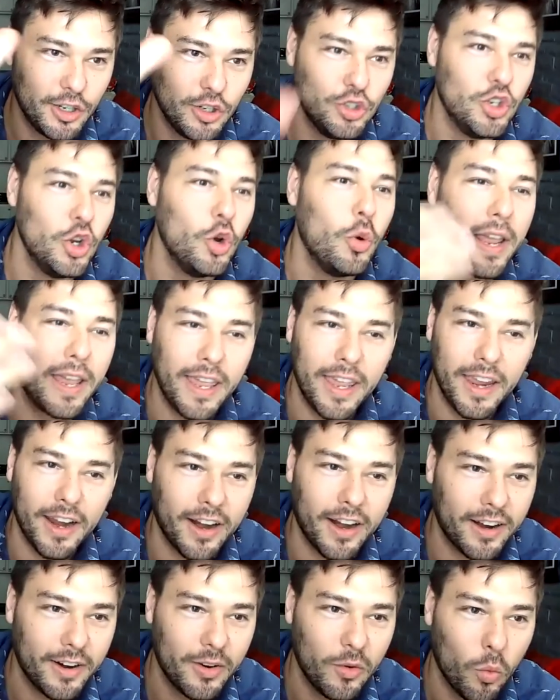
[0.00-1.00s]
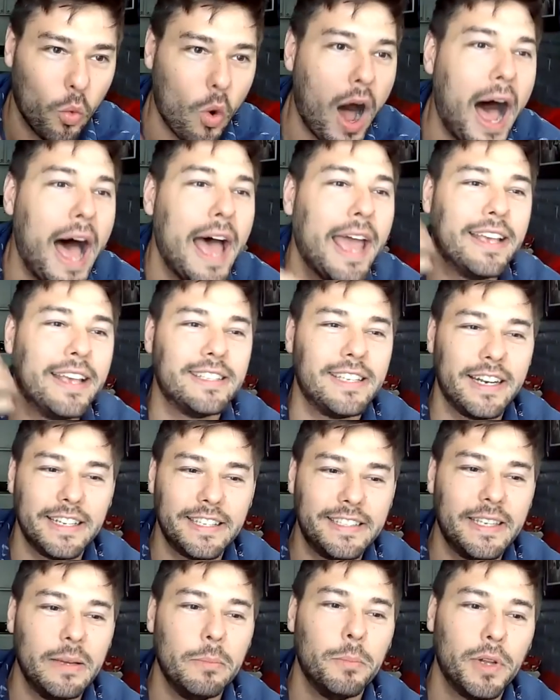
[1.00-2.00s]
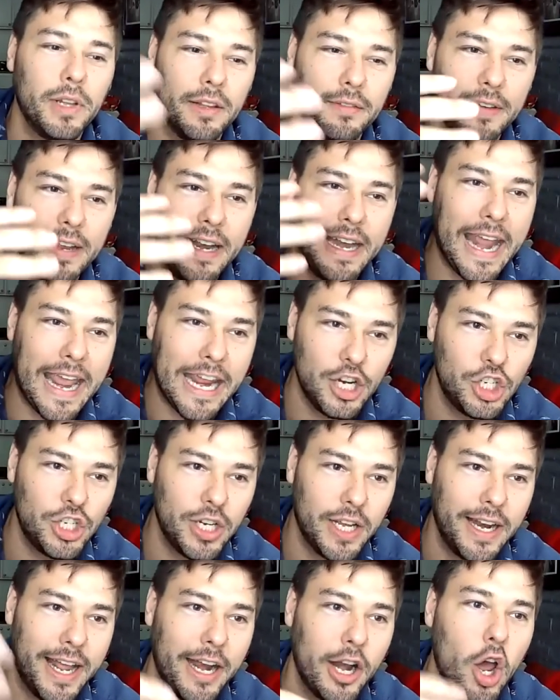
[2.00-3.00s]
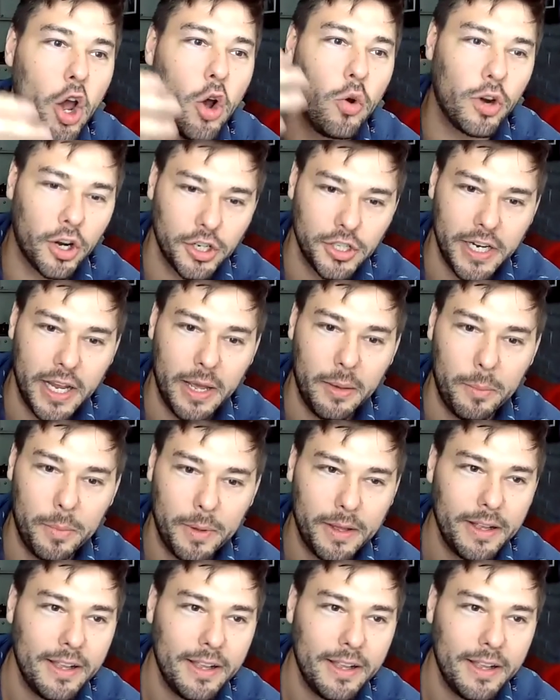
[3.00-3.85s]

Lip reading: doing here? Why is it a symbol of a nation and ownership?